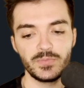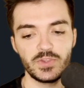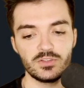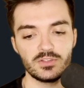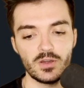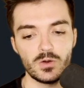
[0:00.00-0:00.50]

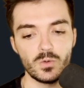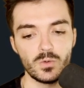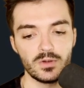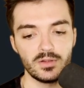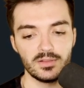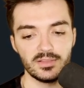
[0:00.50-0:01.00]
So
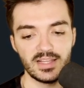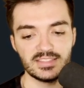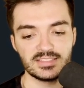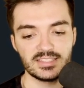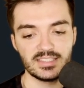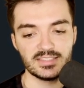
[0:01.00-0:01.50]

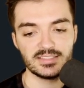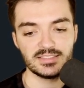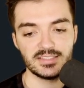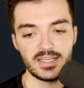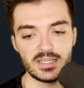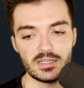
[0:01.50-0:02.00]
Let's
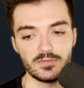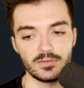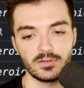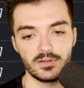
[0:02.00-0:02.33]
save,